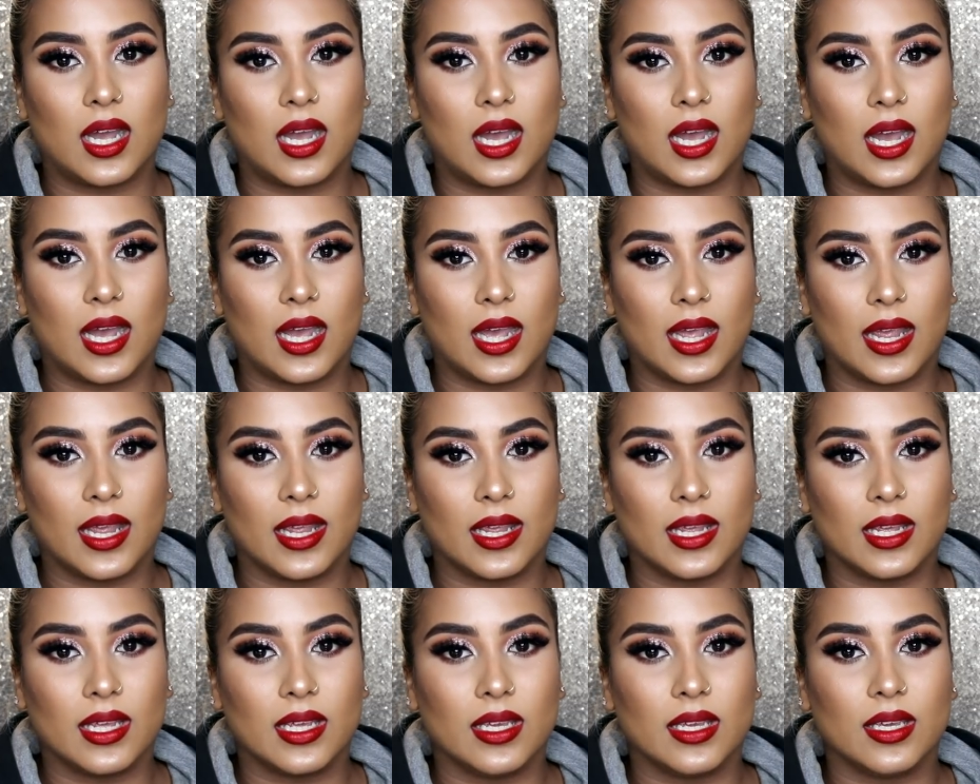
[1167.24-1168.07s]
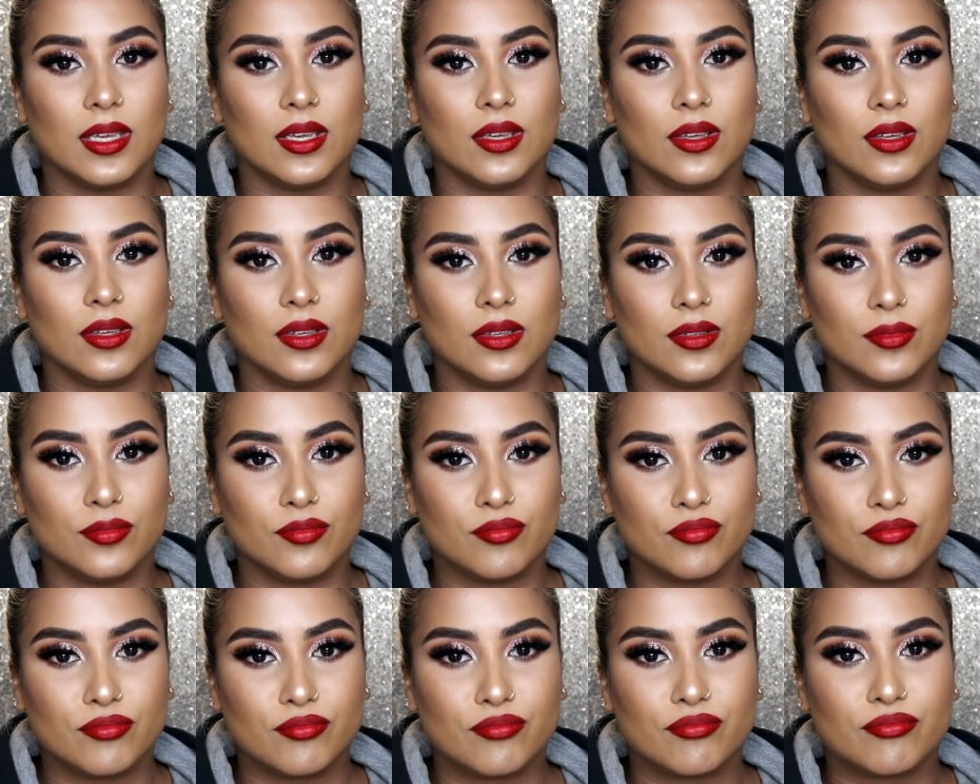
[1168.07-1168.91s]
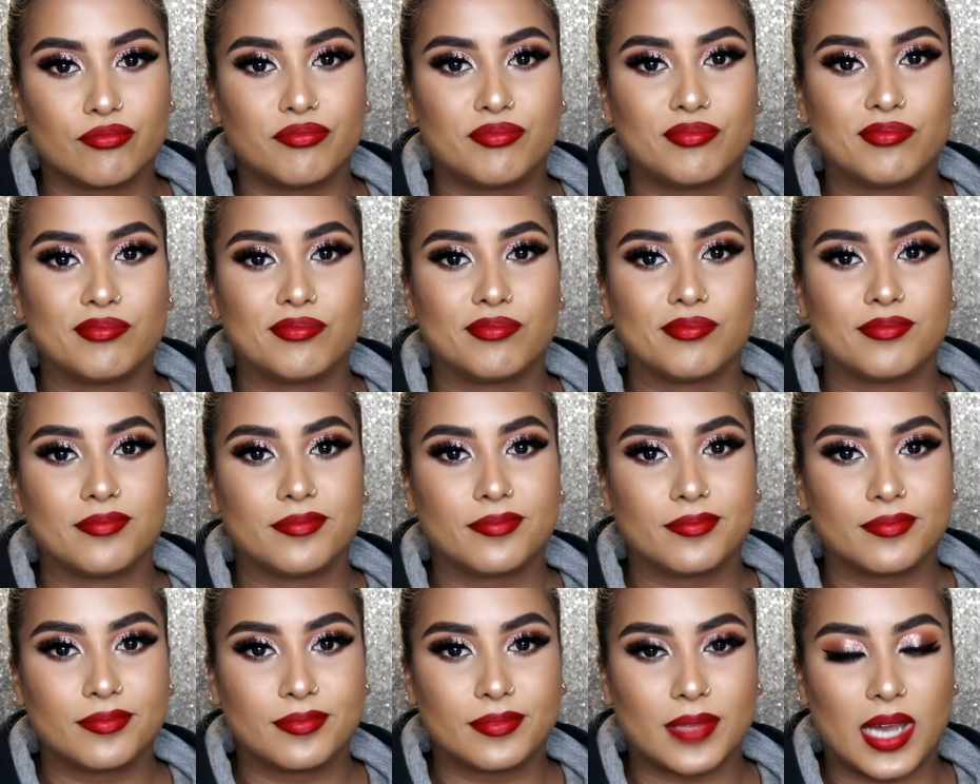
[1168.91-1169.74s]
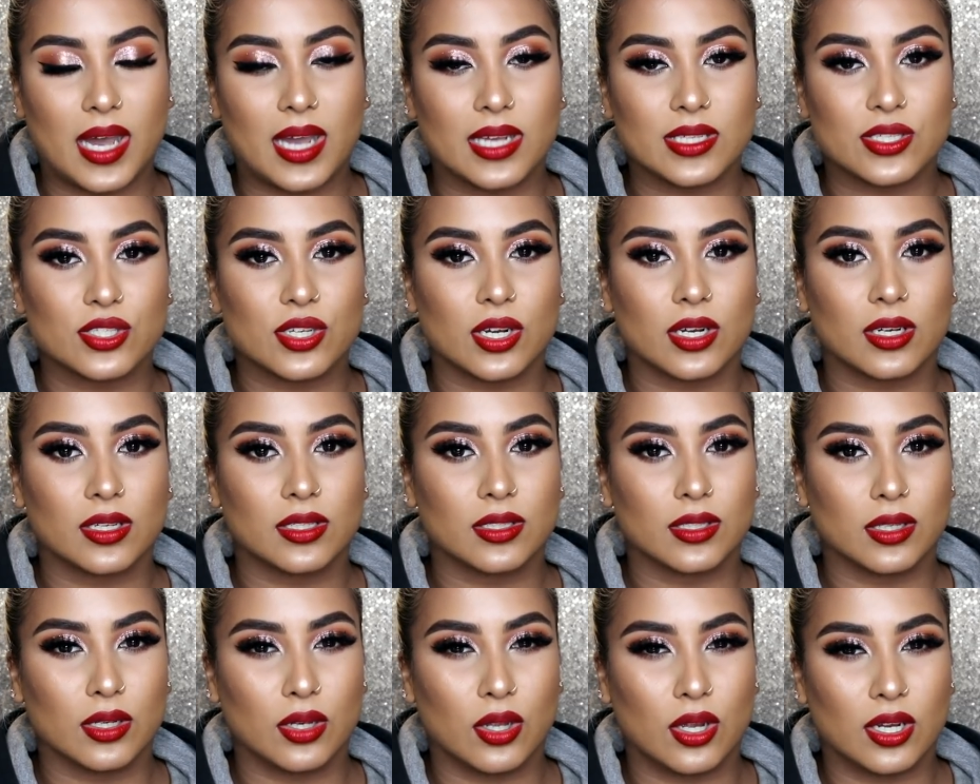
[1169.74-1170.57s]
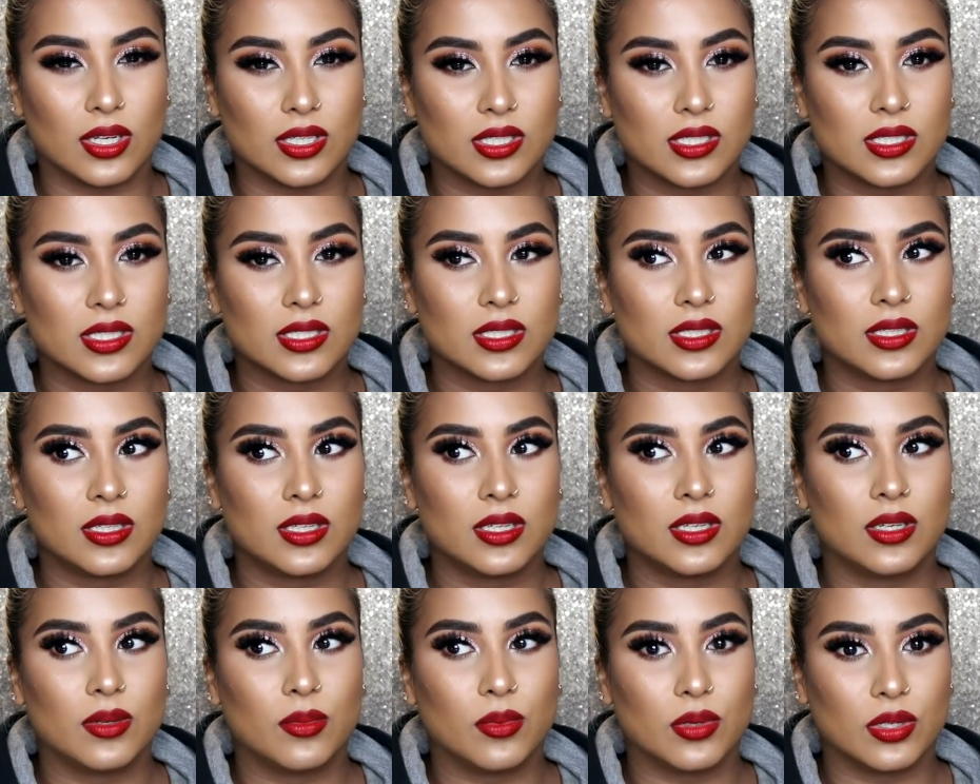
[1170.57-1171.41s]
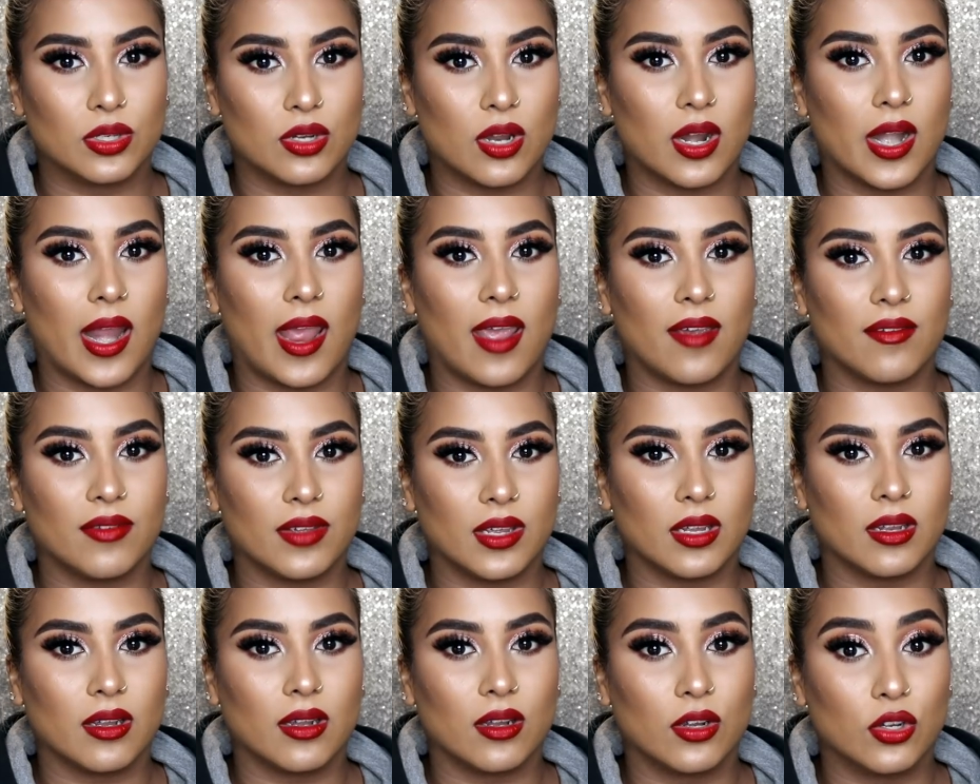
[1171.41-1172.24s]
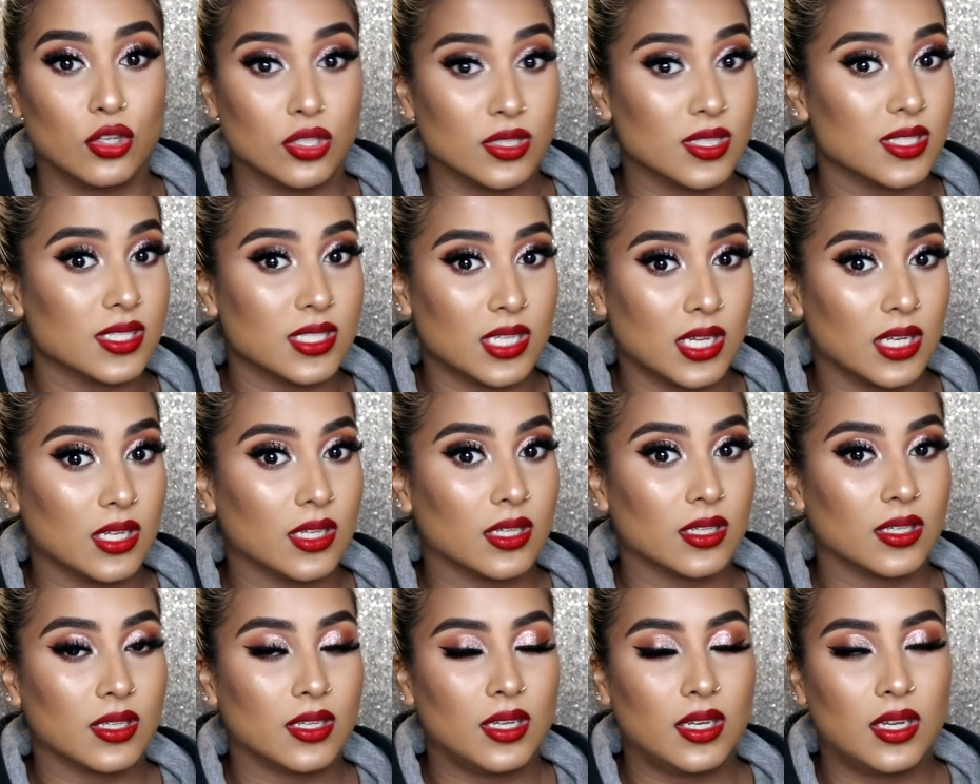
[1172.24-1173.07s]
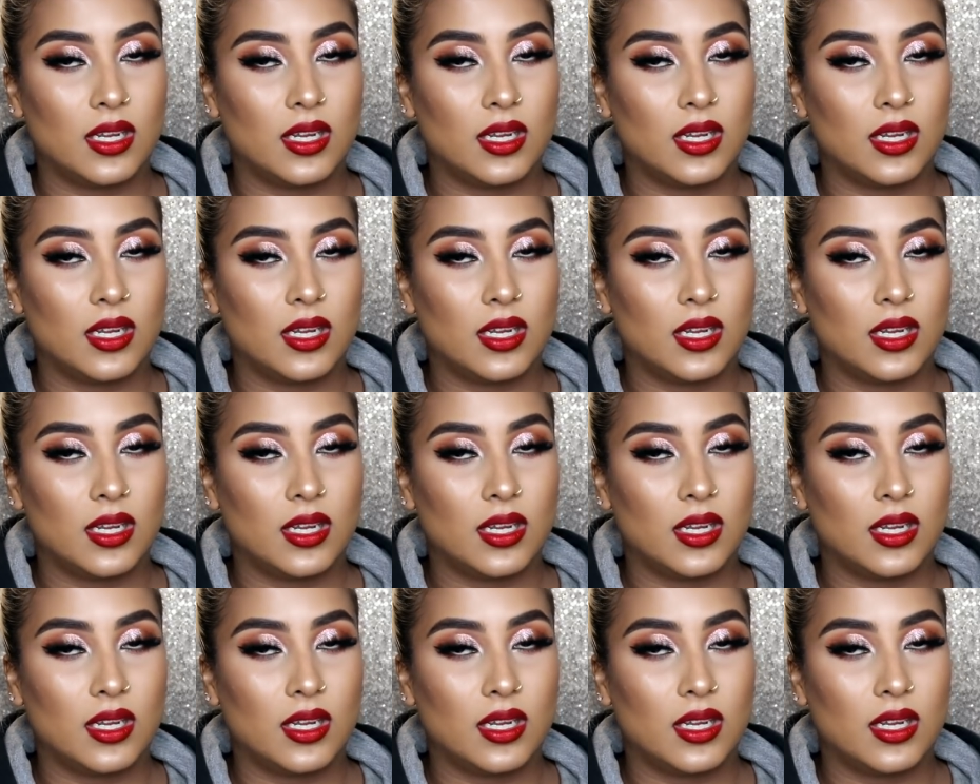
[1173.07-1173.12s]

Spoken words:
I struggle a lot with not having good skin.